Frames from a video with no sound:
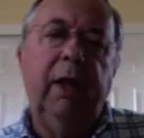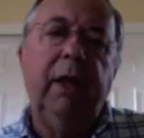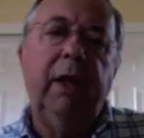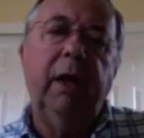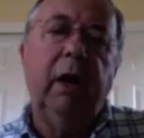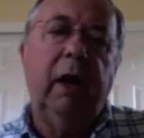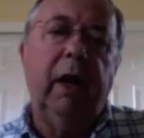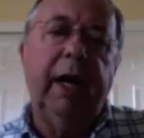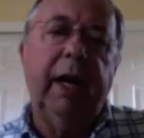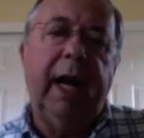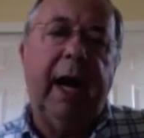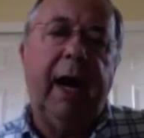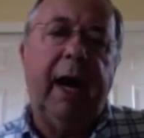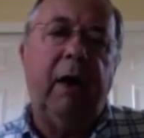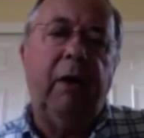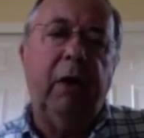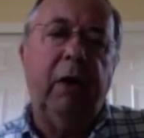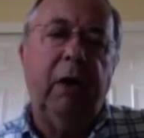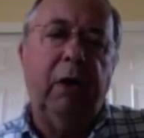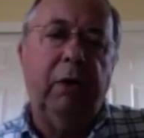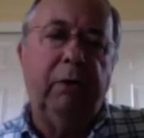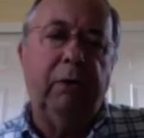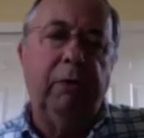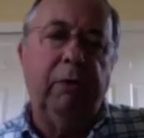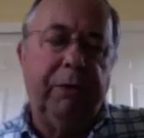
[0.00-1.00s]
There are
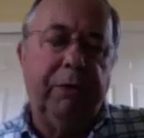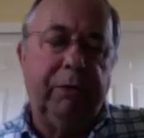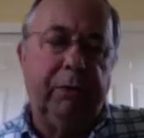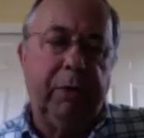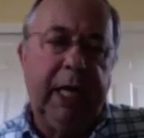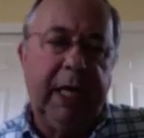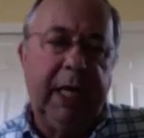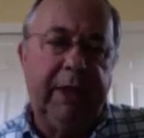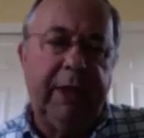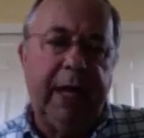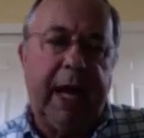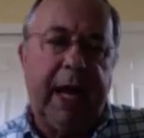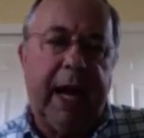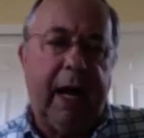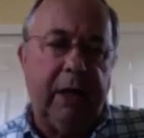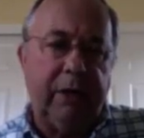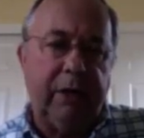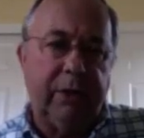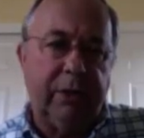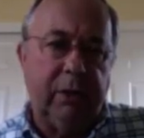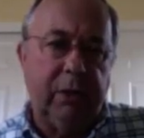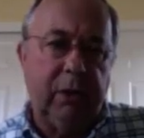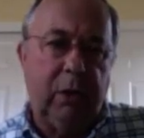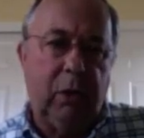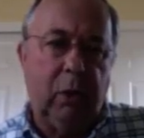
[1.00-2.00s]
now over
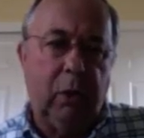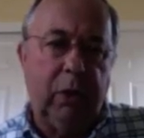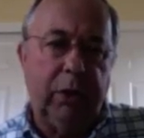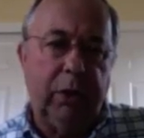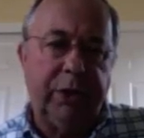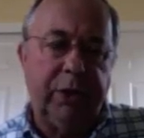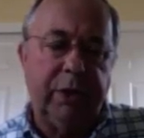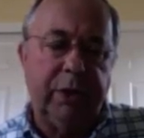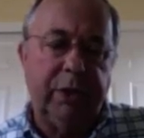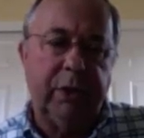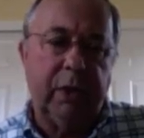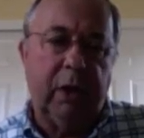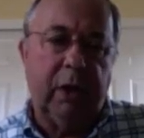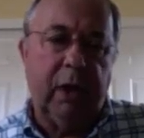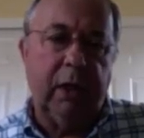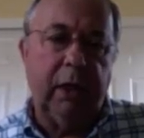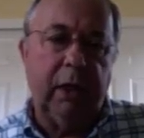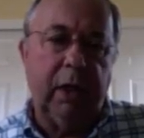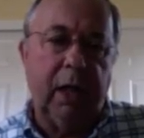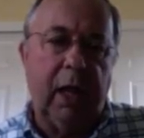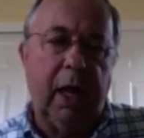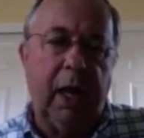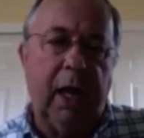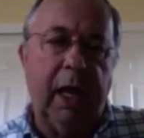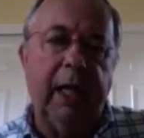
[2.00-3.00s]
3,000 courses
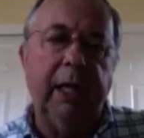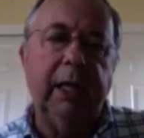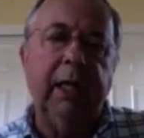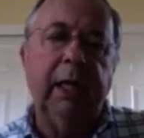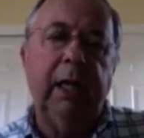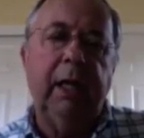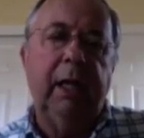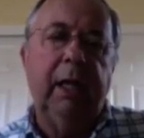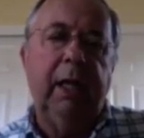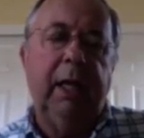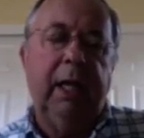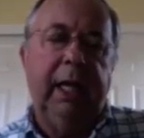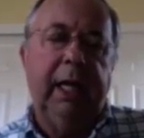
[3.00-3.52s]
online.